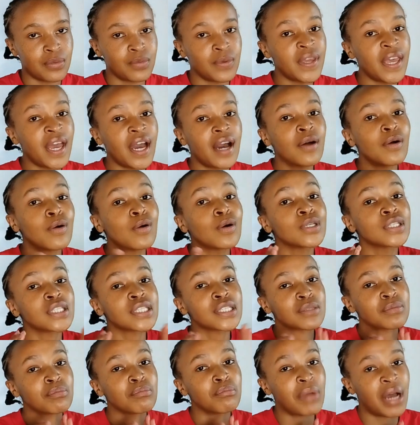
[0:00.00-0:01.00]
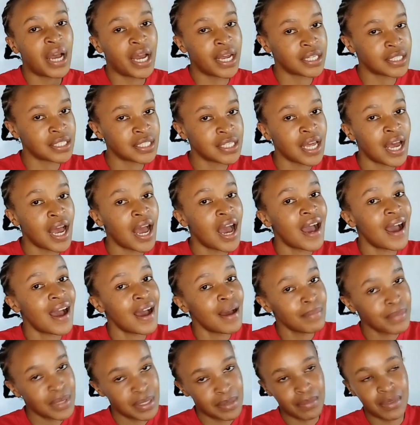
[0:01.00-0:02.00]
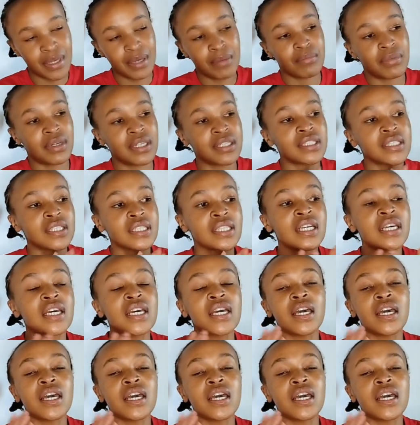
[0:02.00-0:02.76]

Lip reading: we are all smart army members,